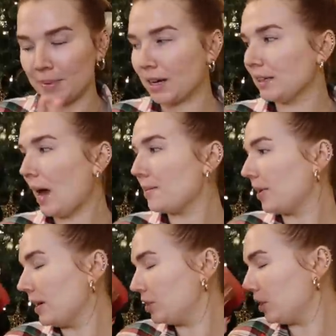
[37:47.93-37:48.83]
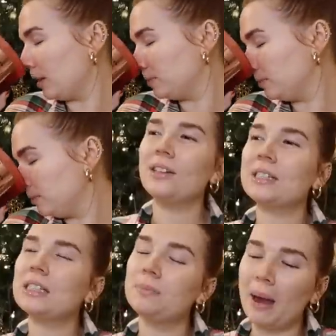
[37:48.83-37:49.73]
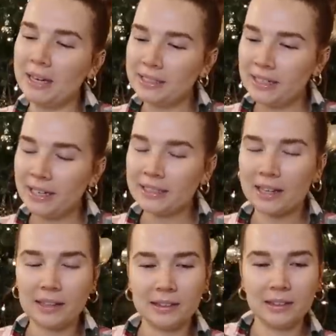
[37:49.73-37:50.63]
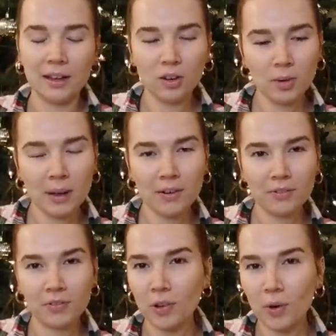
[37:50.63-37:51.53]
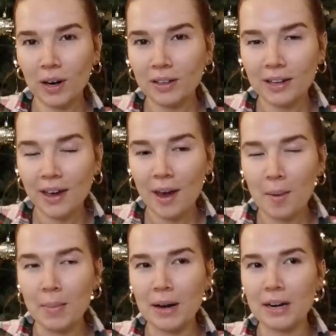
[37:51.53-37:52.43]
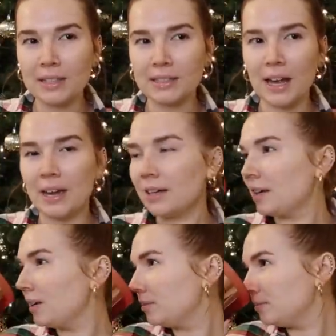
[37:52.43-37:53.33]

collaboration. A little spicy, it's a little bit florally, but it is like,